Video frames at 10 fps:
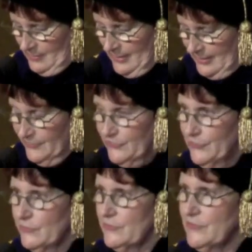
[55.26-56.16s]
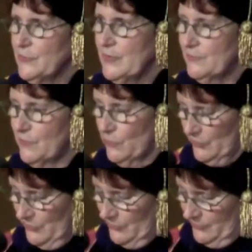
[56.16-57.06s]
Like students
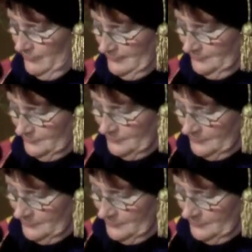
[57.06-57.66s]
before you,